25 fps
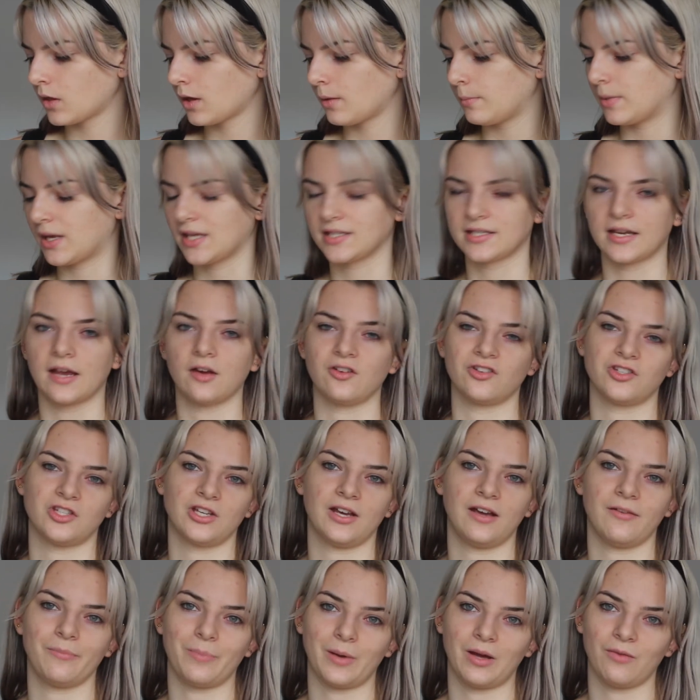because I
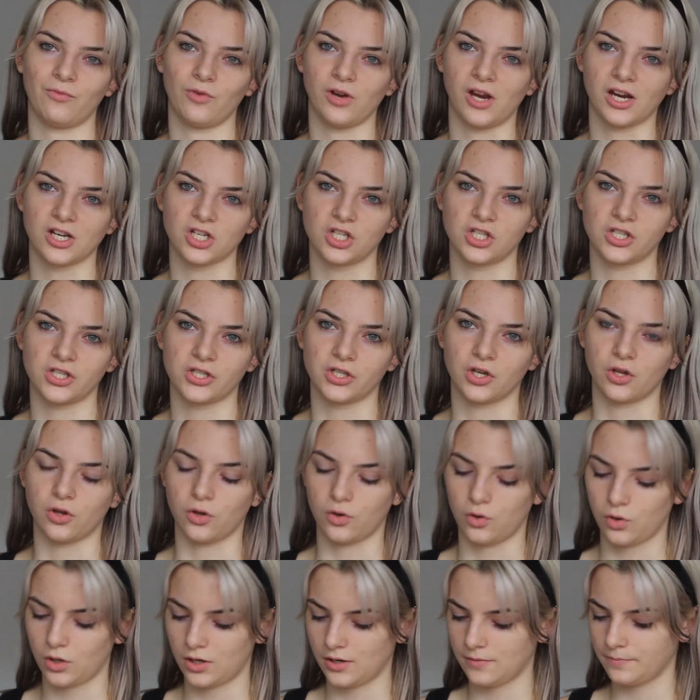also have bad reactions to
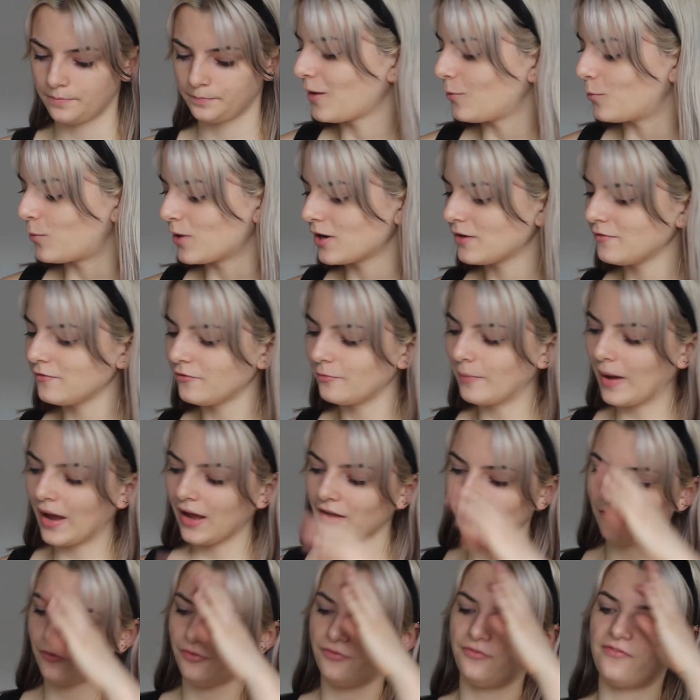gluten. One of
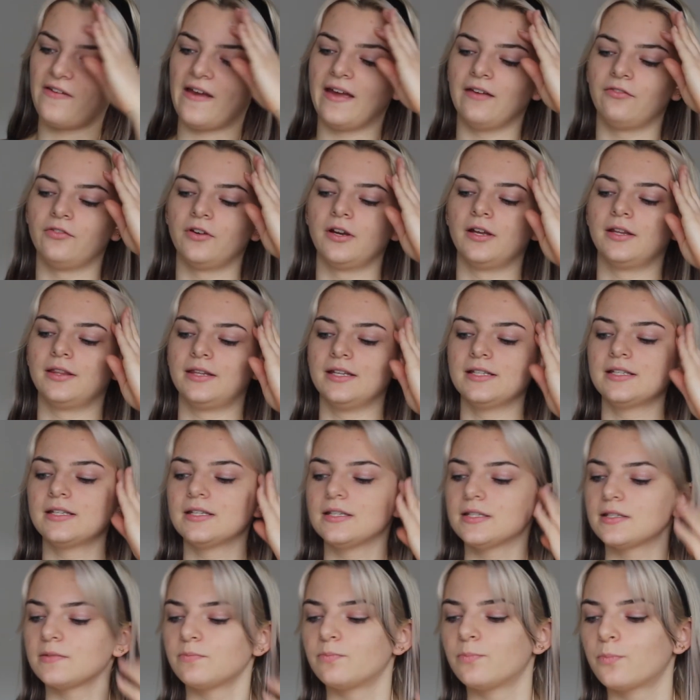my favorite, this
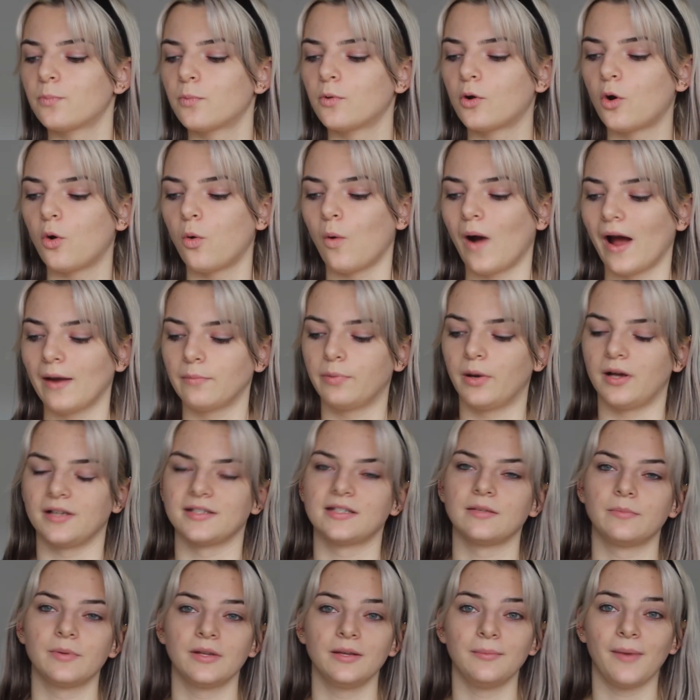is quite
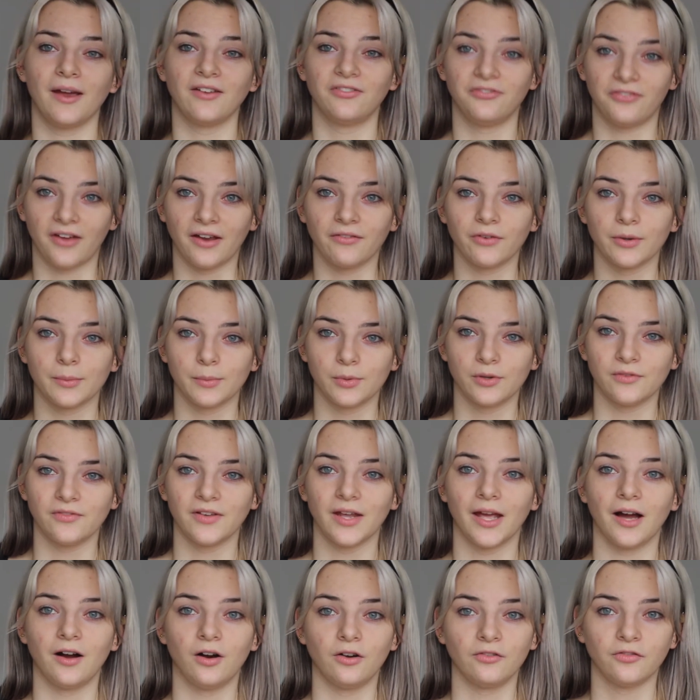possibly my favorite
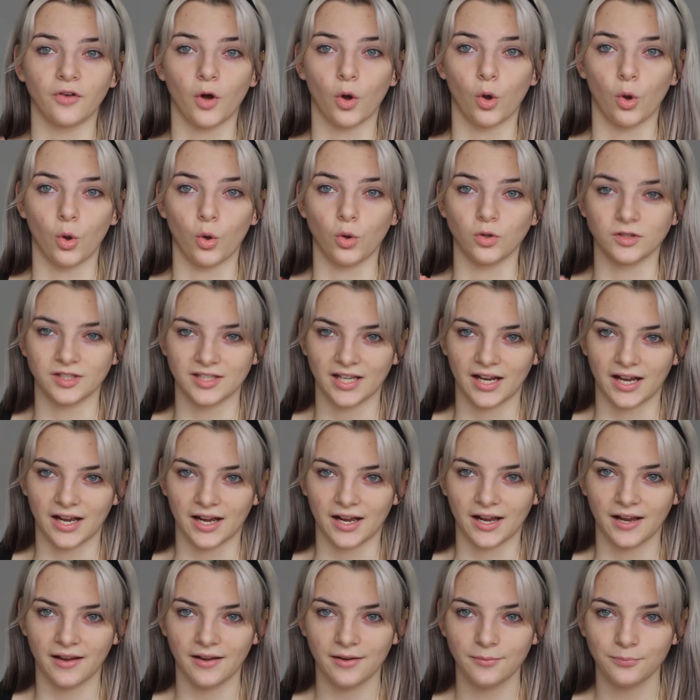movie of all
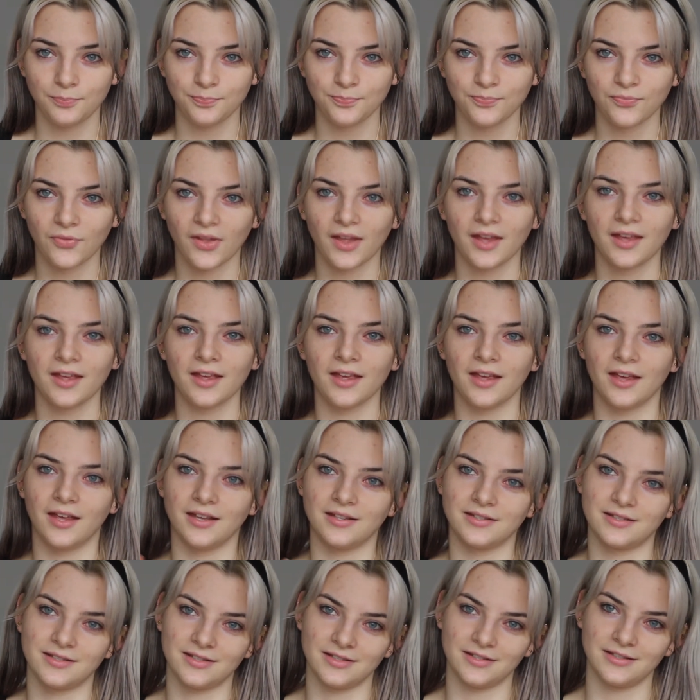time,
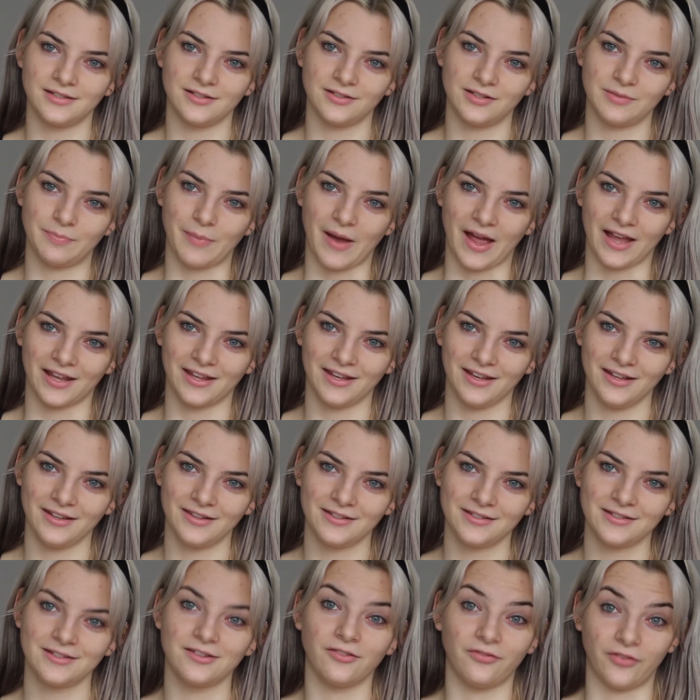is Spy
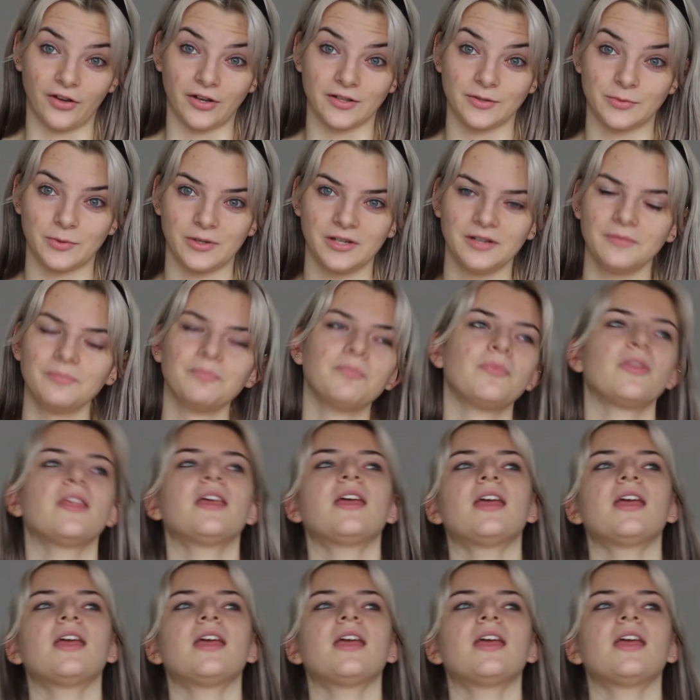Kids, the first one.